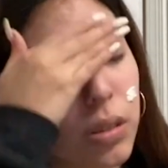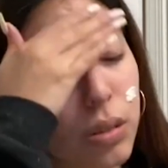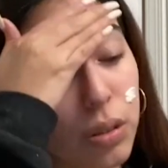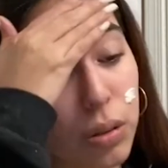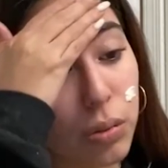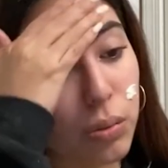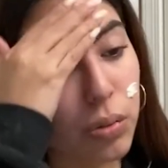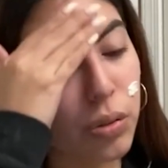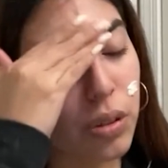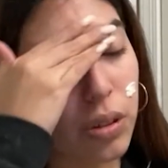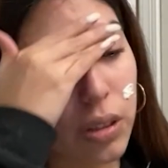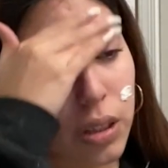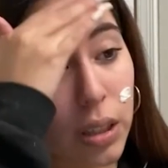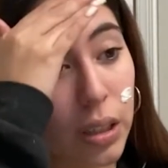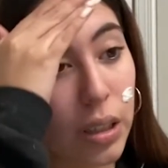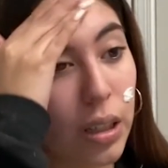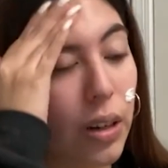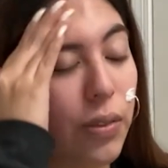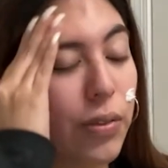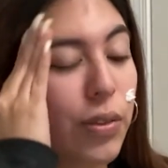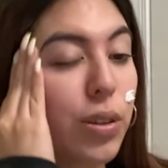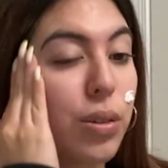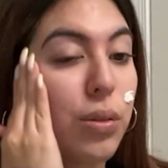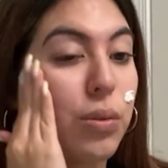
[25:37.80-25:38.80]
2:30 in the
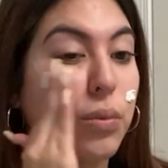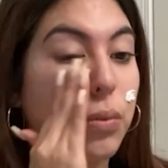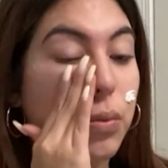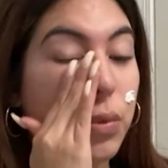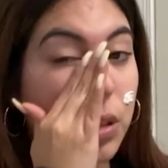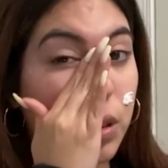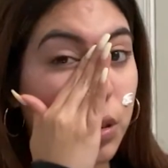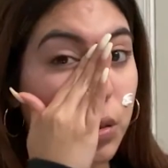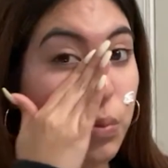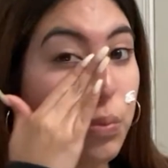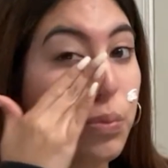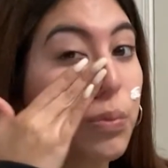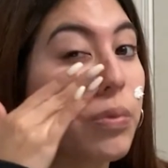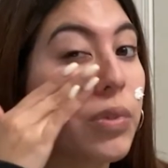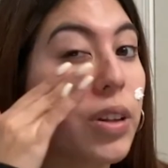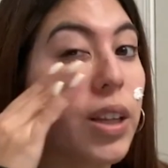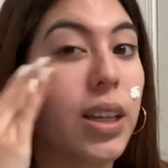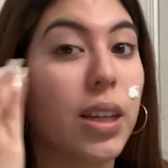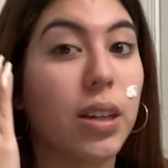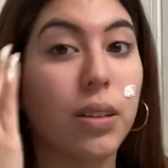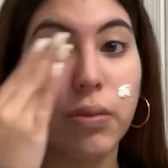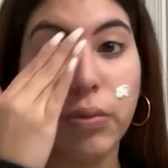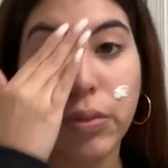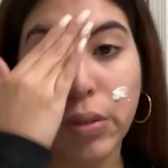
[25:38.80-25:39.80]
afternoon, which is
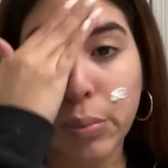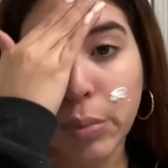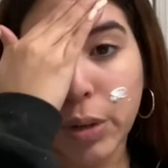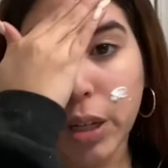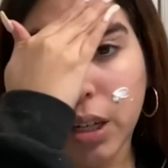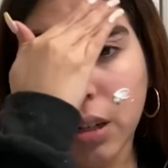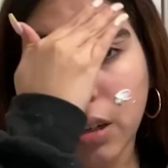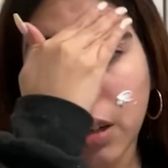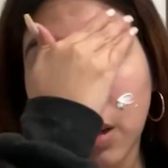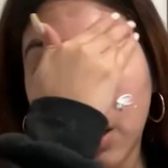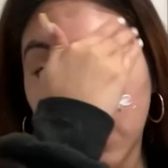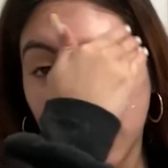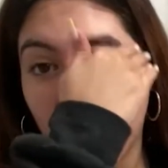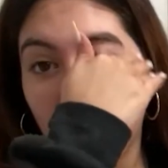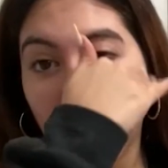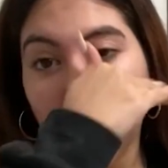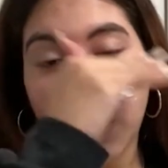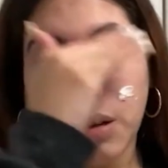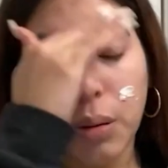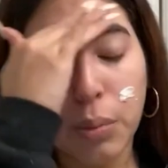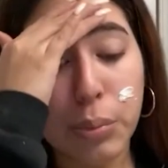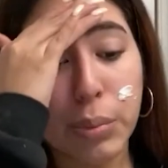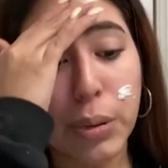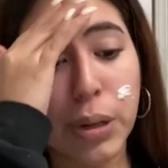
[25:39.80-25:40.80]
late for me.
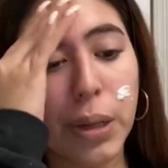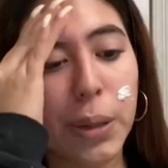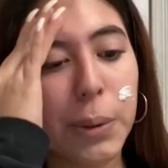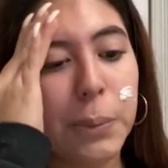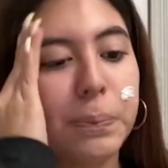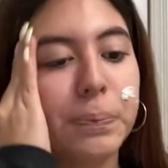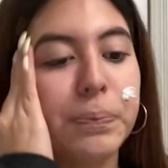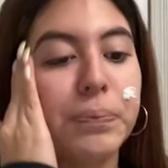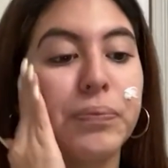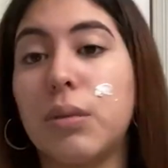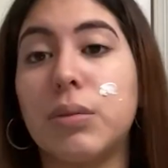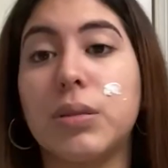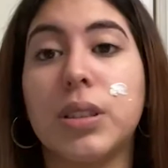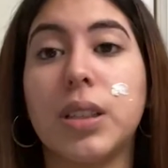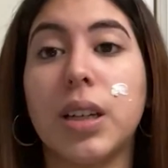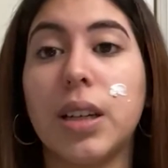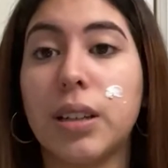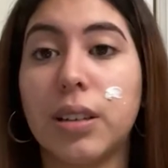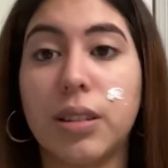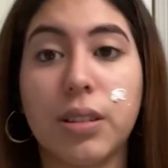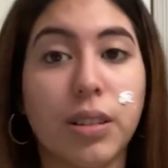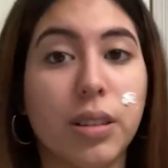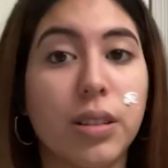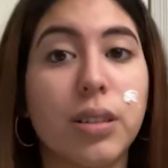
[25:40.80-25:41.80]
But I was
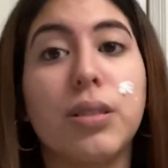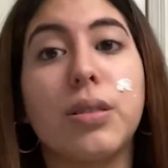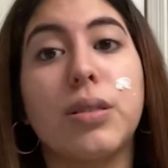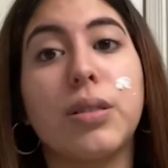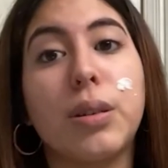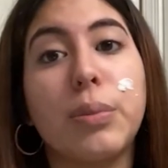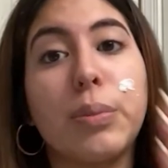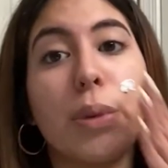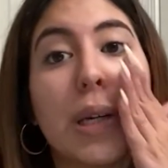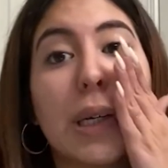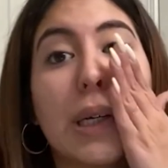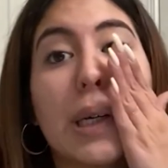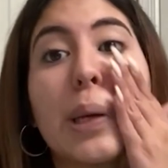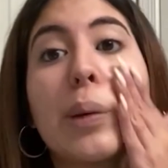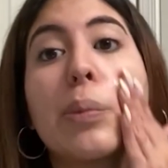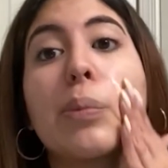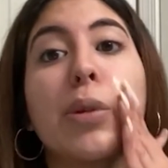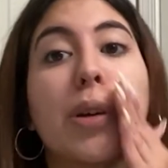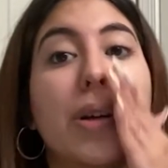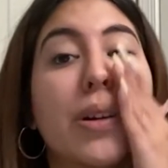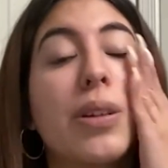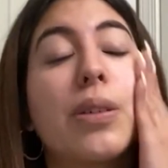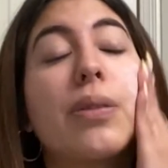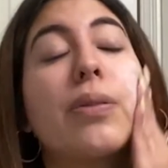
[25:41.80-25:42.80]
like, you're going to do your makeup,
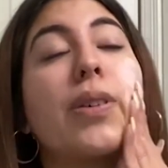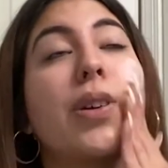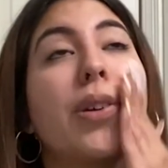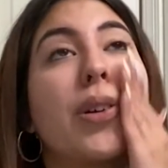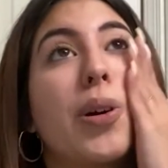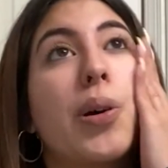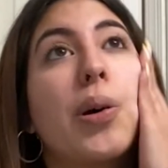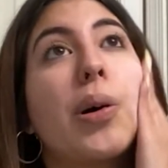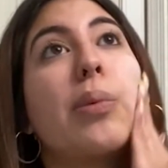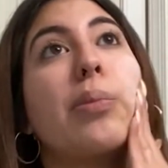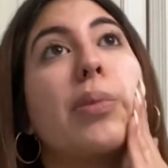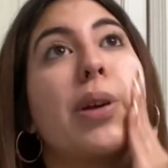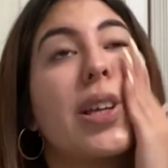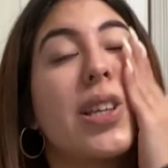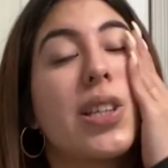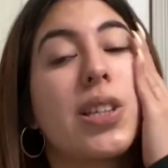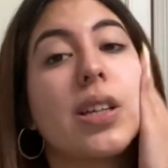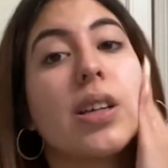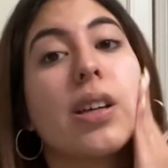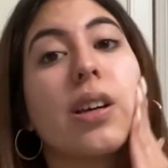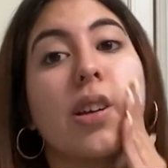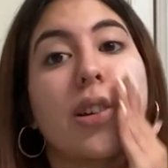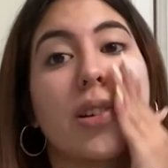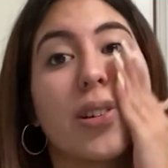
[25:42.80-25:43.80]
you're going to feel
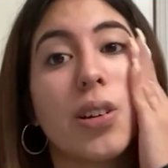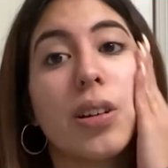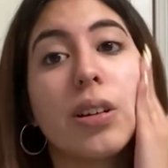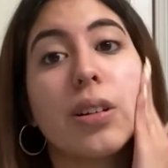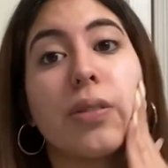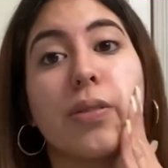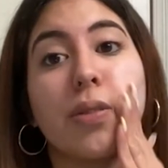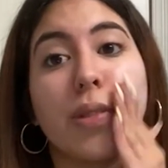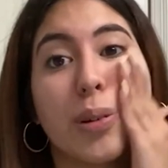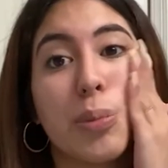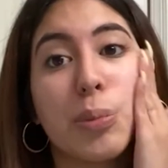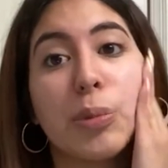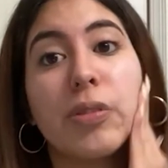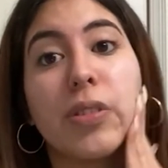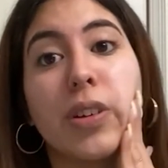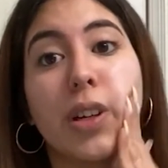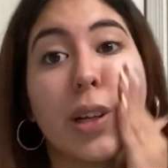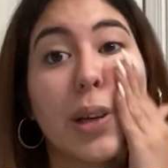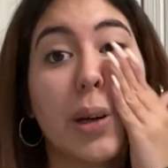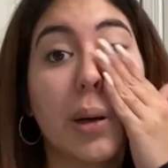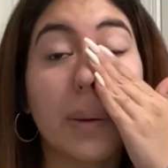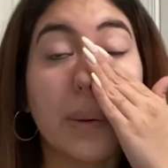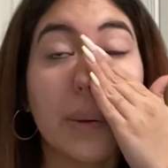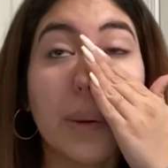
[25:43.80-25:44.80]
amazing, and you're going to film a
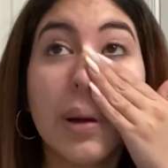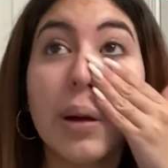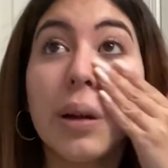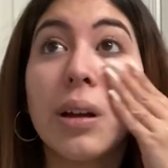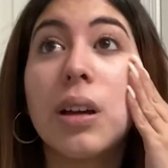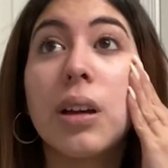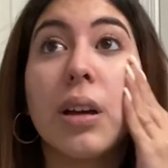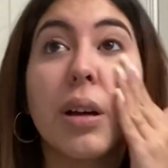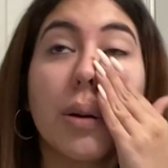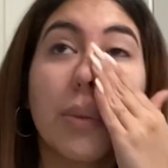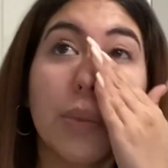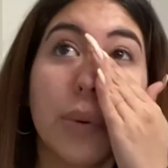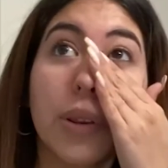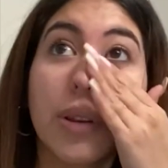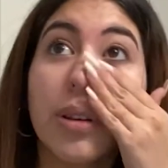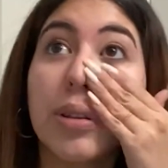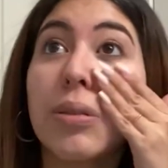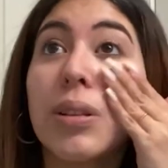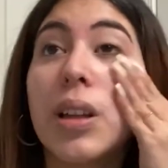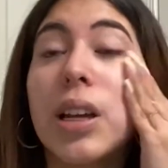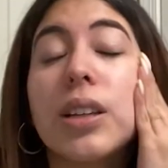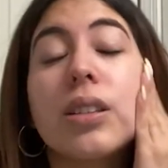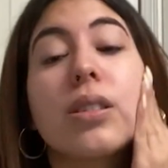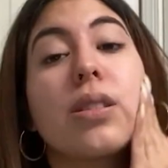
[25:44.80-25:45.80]
video, whether
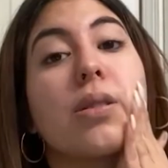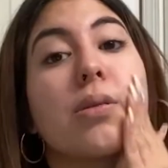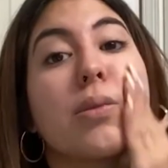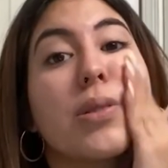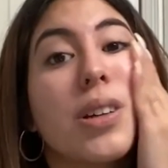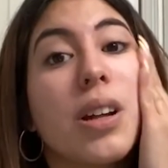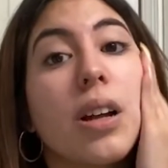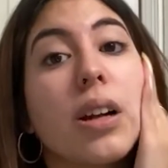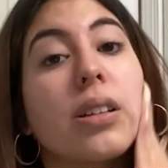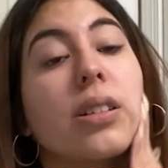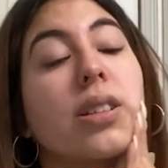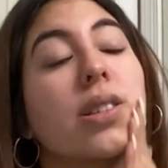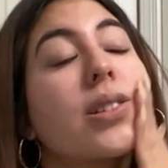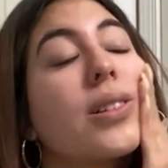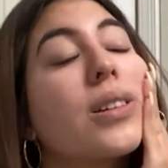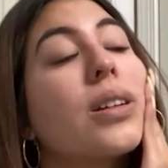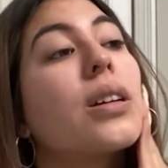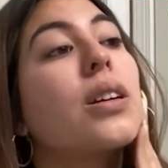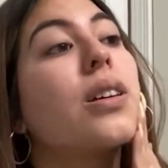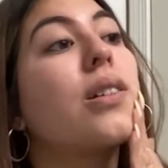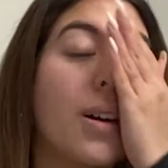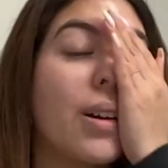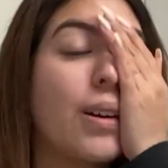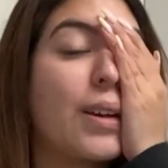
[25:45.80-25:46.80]
you like to or not.
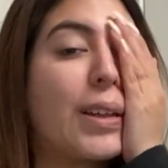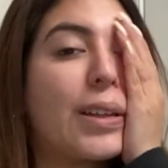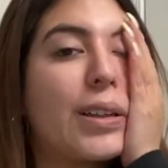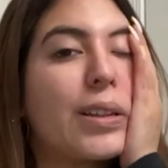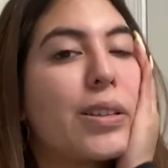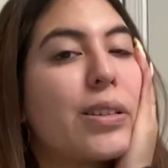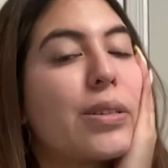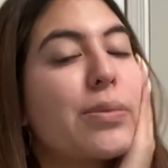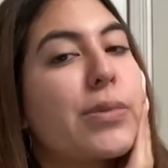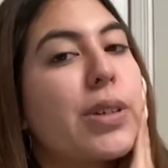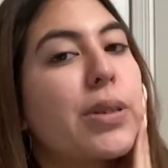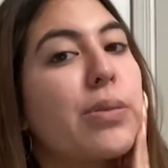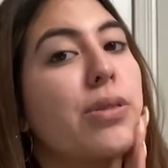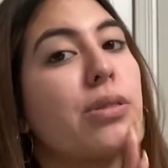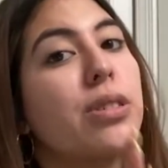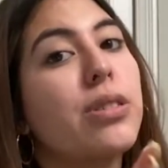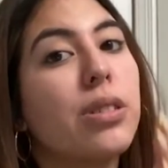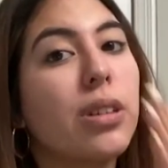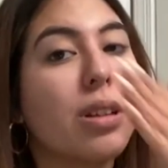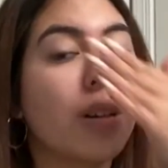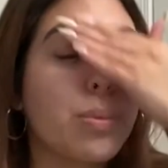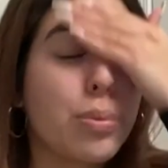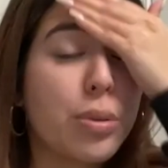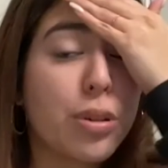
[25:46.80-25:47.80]
And sometimes you
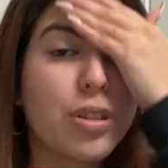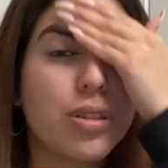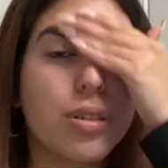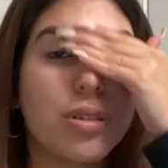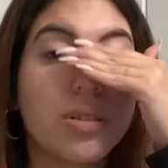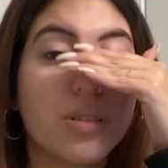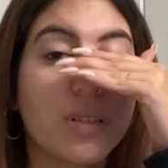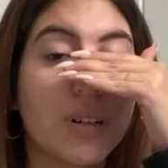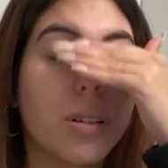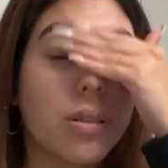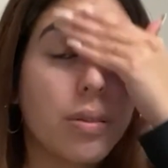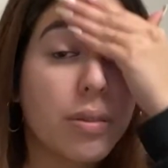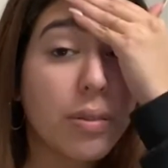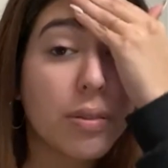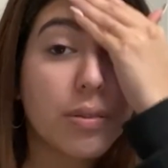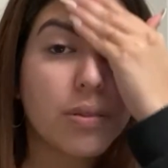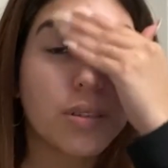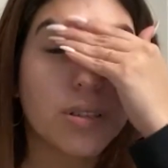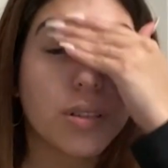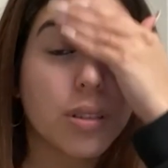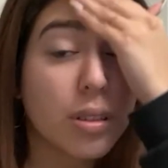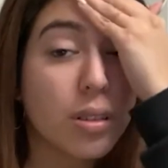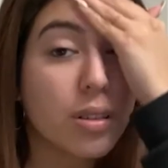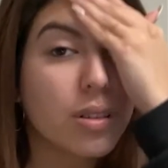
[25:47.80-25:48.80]
just got to push yourself
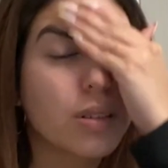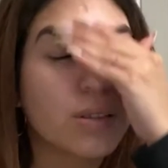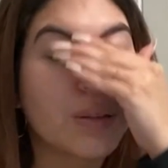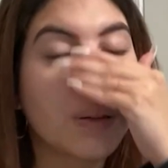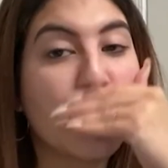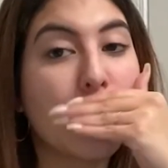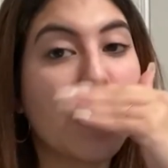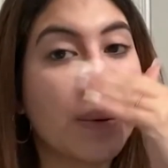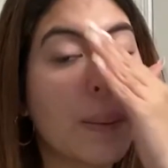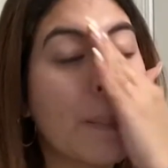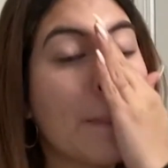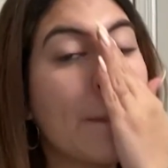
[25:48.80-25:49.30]
to just